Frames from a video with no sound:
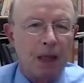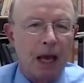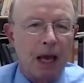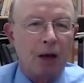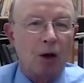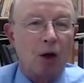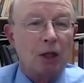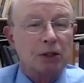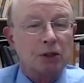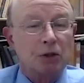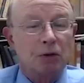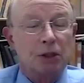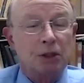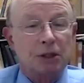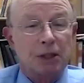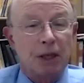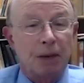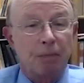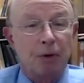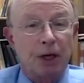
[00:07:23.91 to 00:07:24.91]
and also to
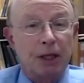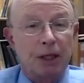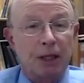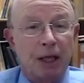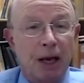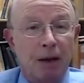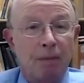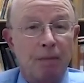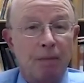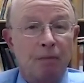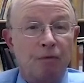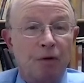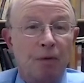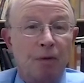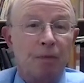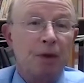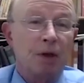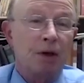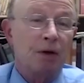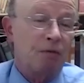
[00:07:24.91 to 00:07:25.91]
separate them
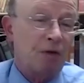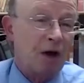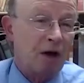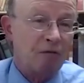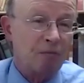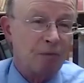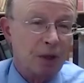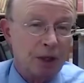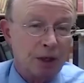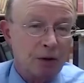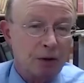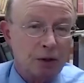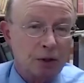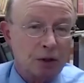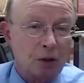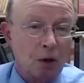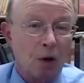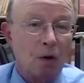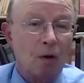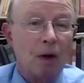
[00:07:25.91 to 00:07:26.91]
from the 5 million or
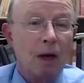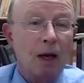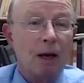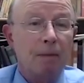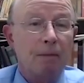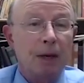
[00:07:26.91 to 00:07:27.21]
so